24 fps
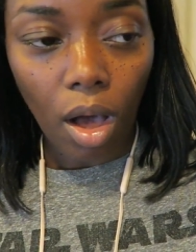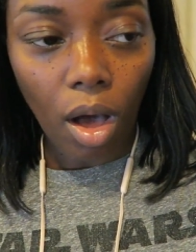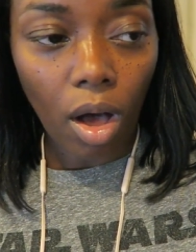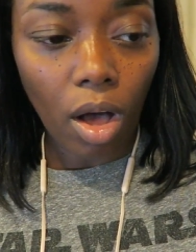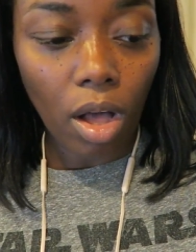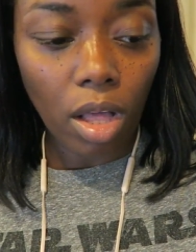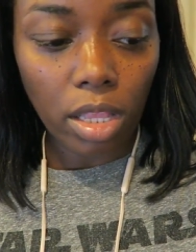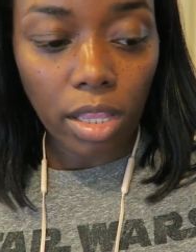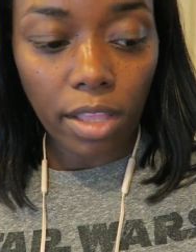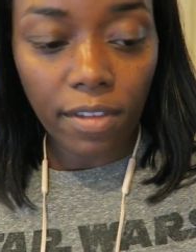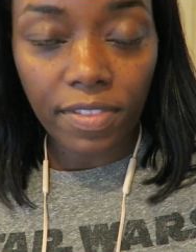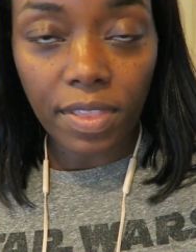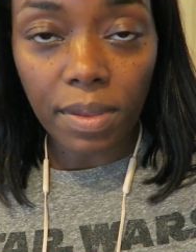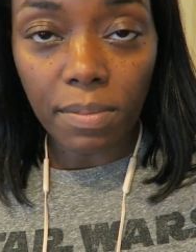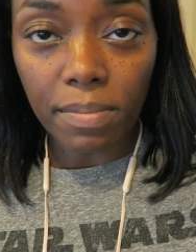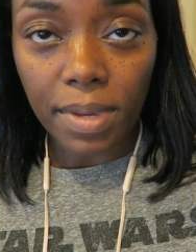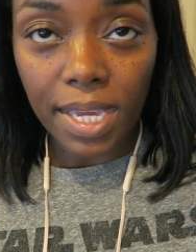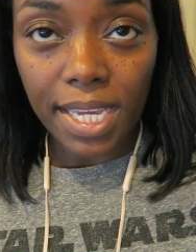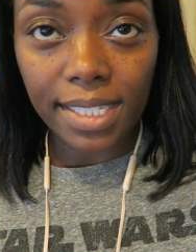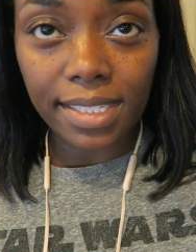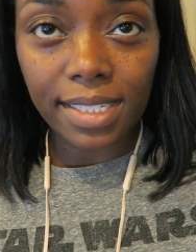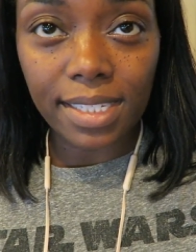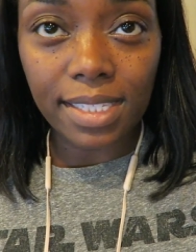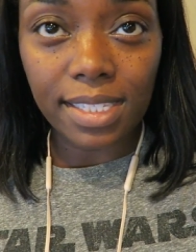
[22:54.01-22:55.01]
all of the
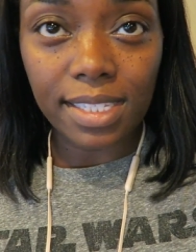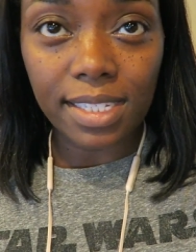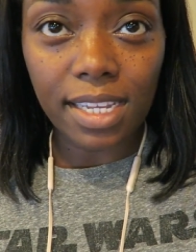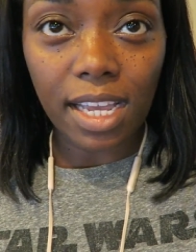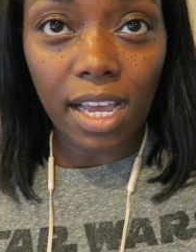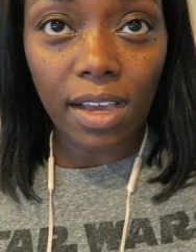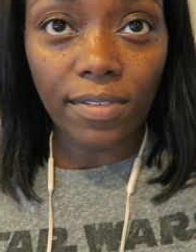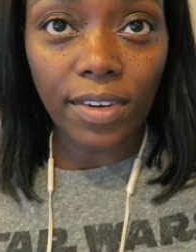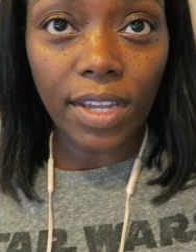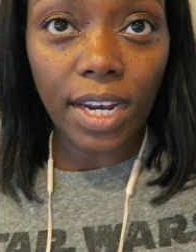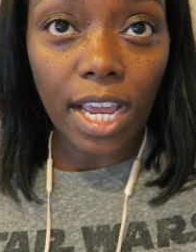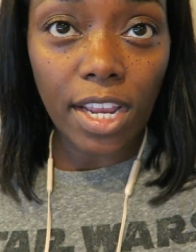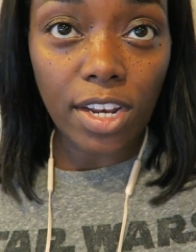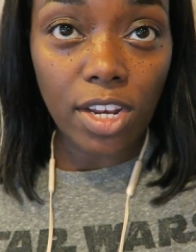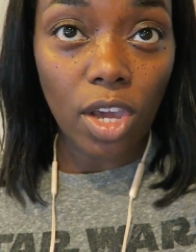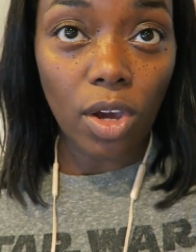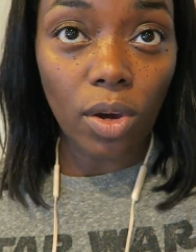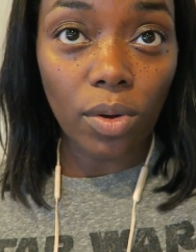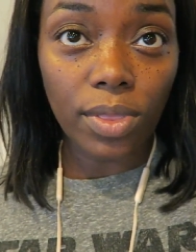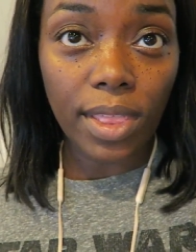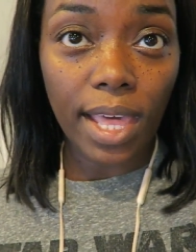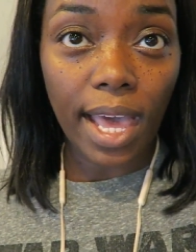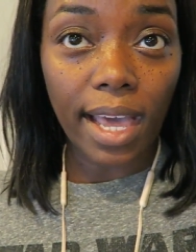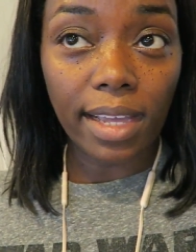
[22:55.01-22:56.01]
meats and stuff. And I
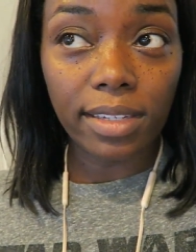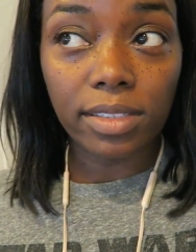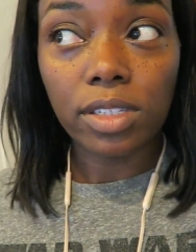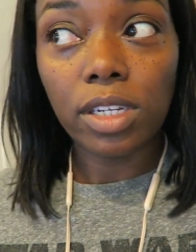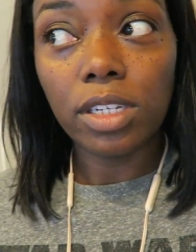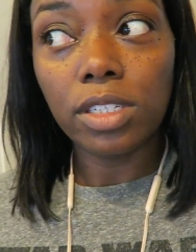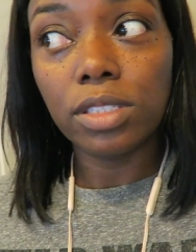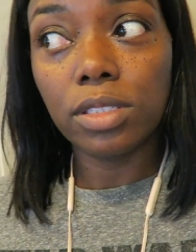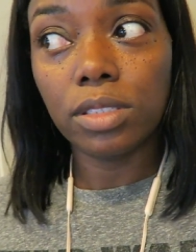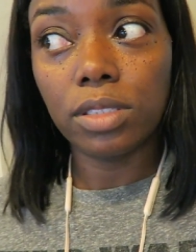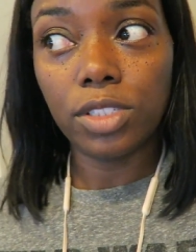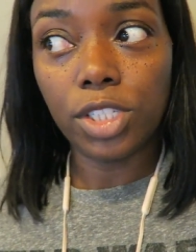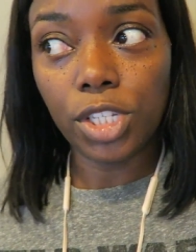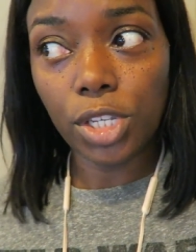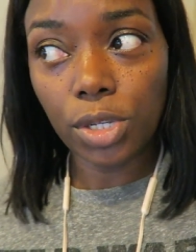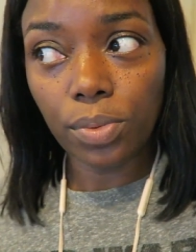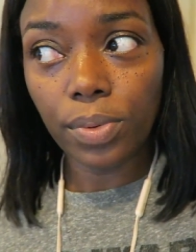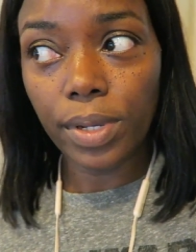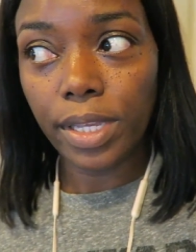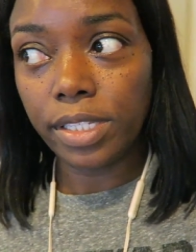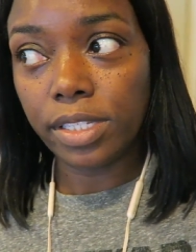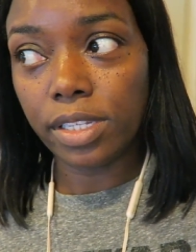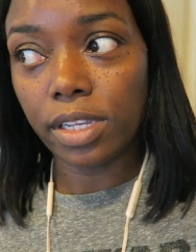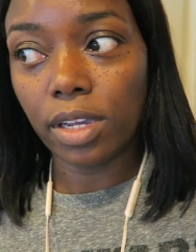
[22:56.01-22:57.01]
know that
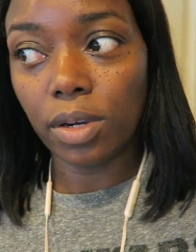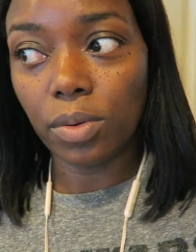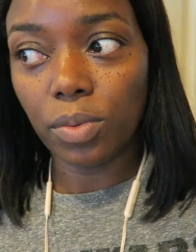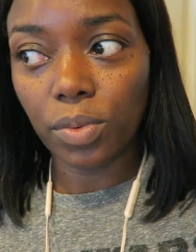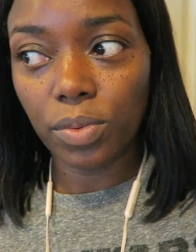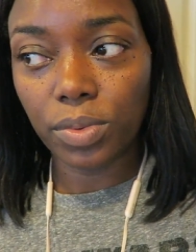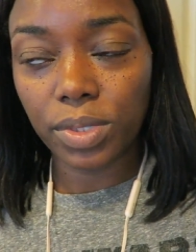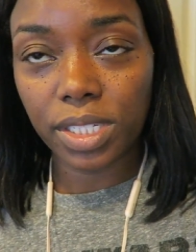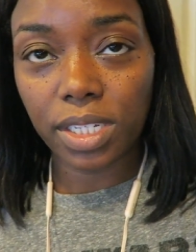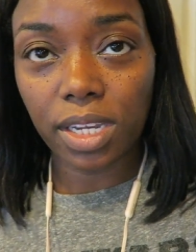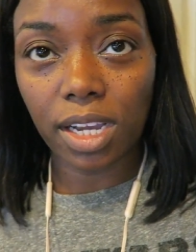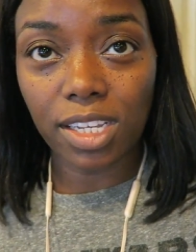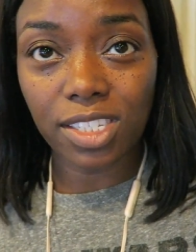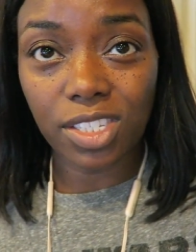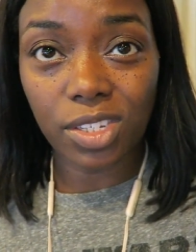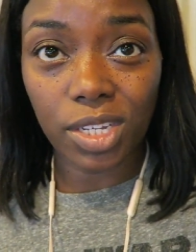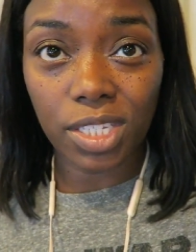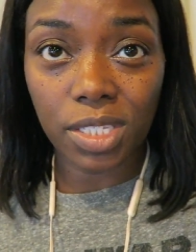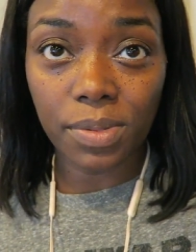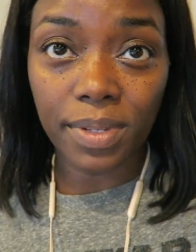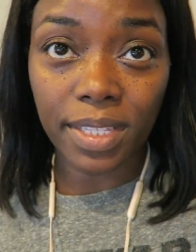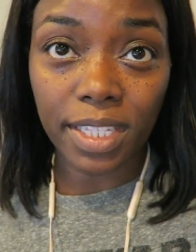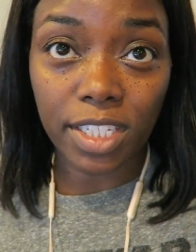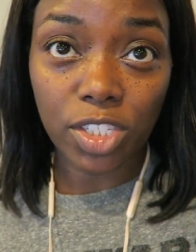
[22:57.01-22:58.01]
two weeks ago when we went to Costco,
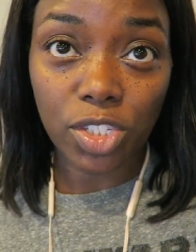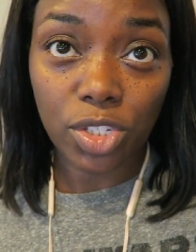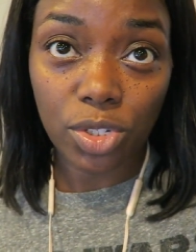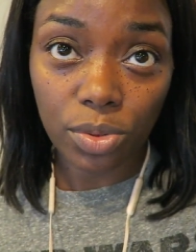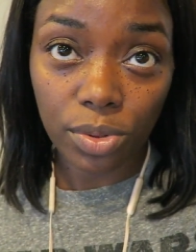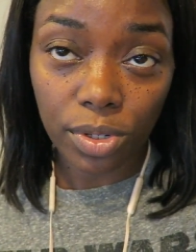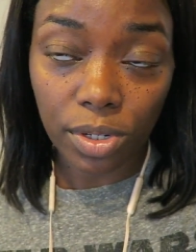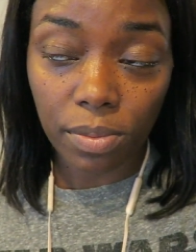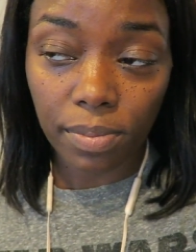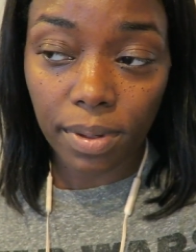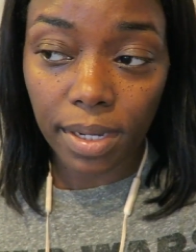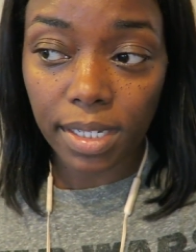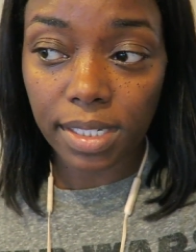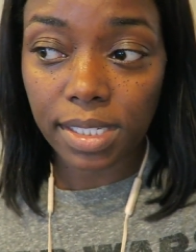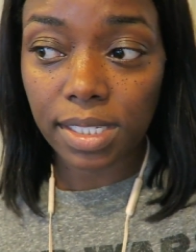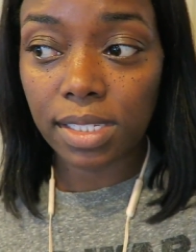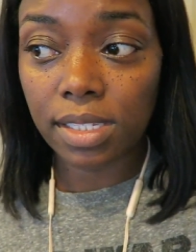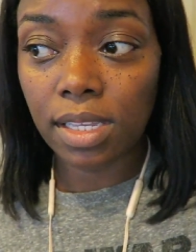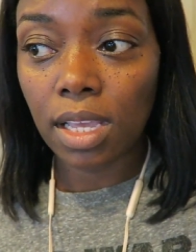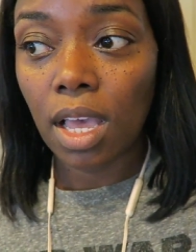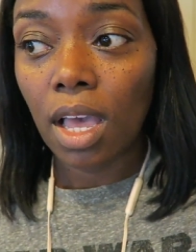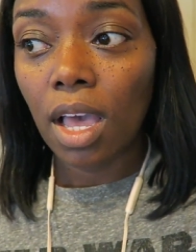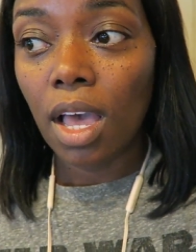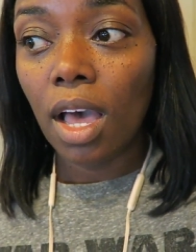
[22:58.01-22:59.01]
I spent like 200
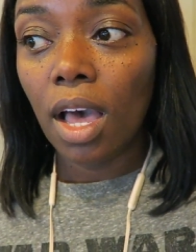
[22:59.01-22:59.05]
bucks,